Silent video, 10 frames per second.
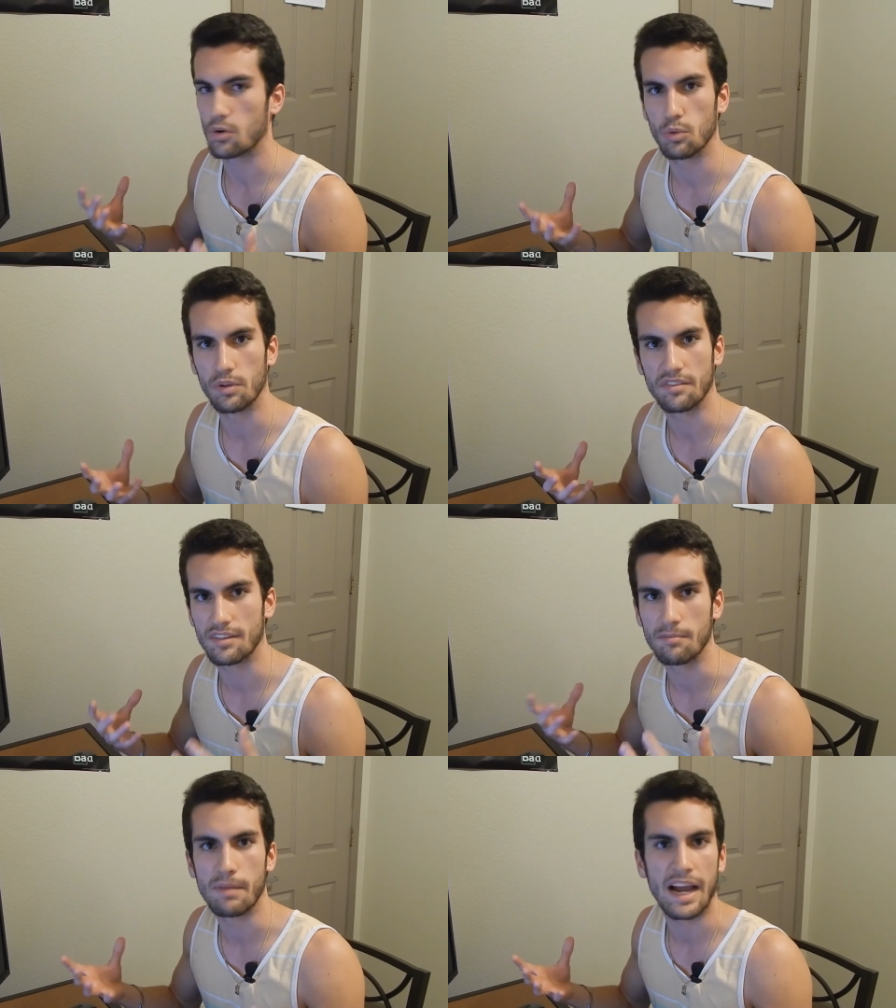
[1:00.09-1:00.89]

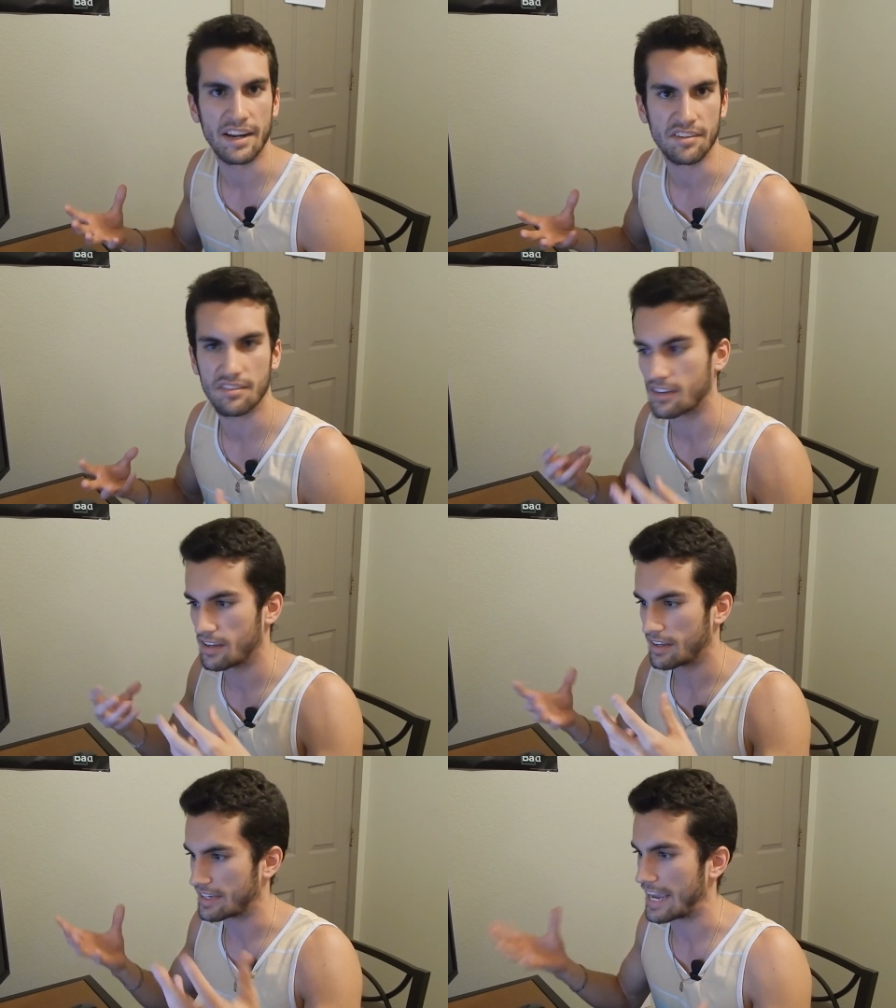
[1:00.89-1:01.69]
coolest and baddest
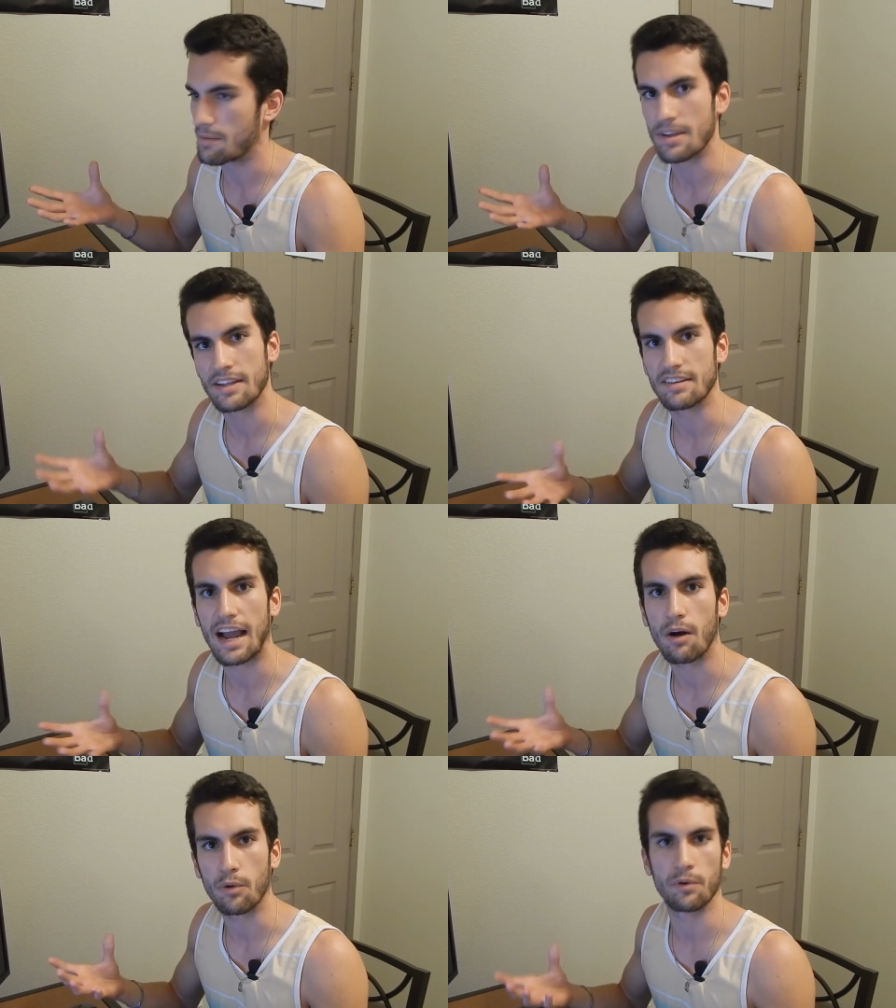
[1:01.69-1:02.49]
gaming
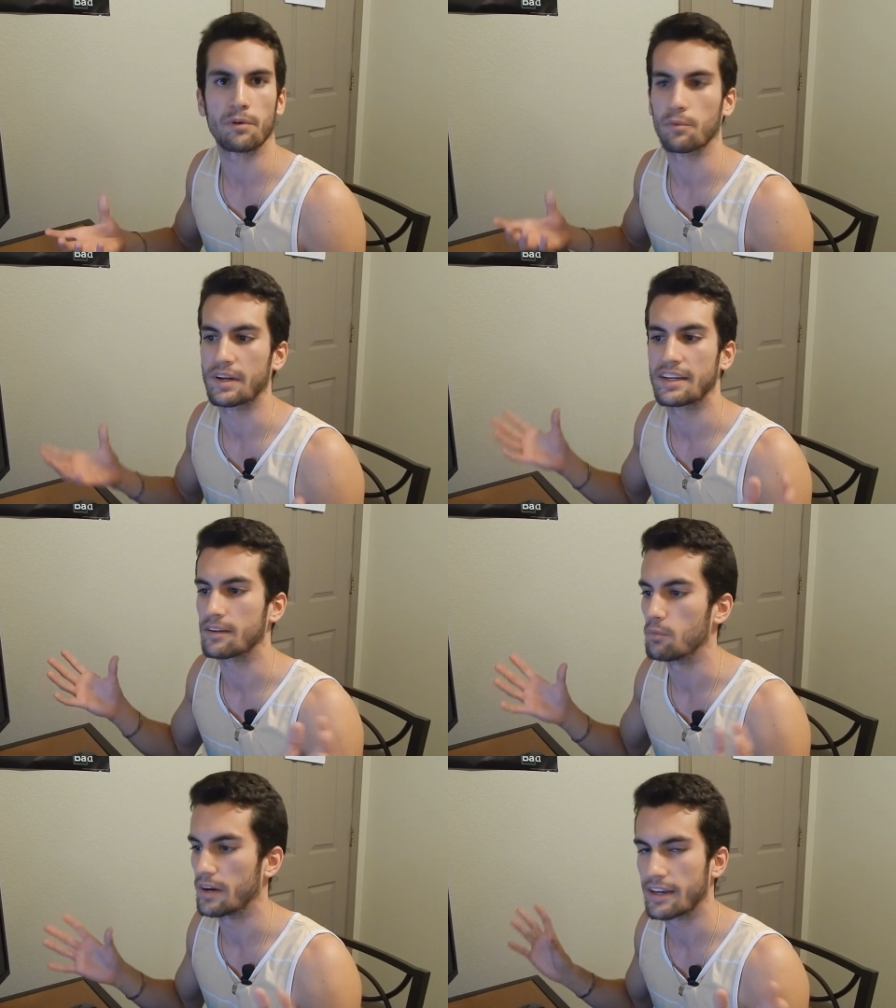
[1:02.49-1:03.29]
tower,
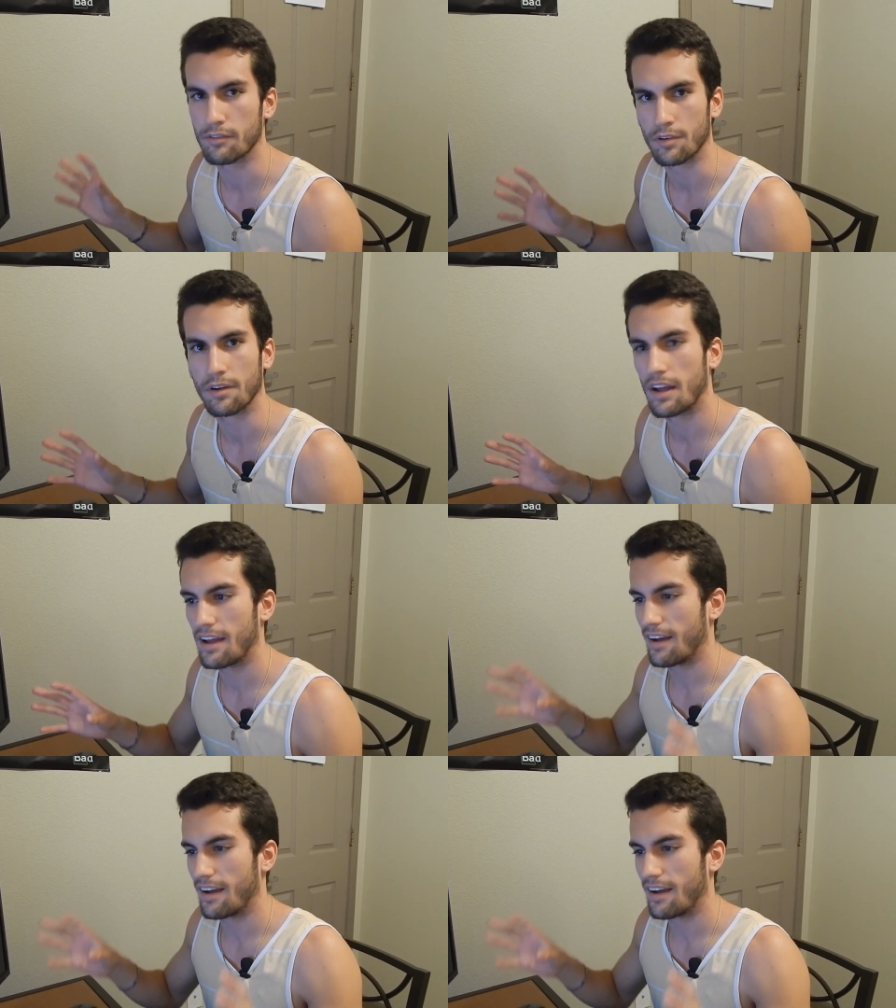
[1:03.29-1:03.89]
rig, whatever.